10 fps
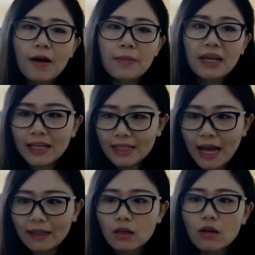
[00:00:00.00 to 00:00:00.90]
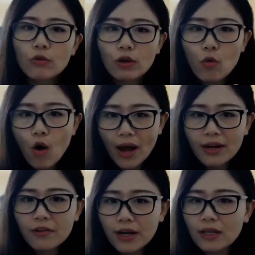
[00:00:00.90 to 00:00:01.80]
meaning that
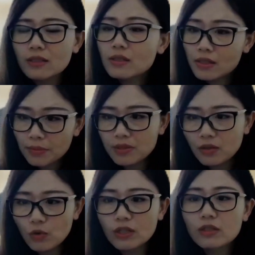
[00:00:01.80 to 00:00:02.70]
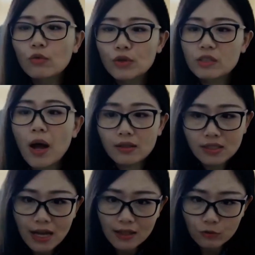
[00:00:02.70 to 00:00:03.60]
requiring a subsequent
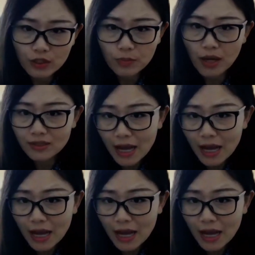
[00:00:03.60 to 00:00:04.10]
response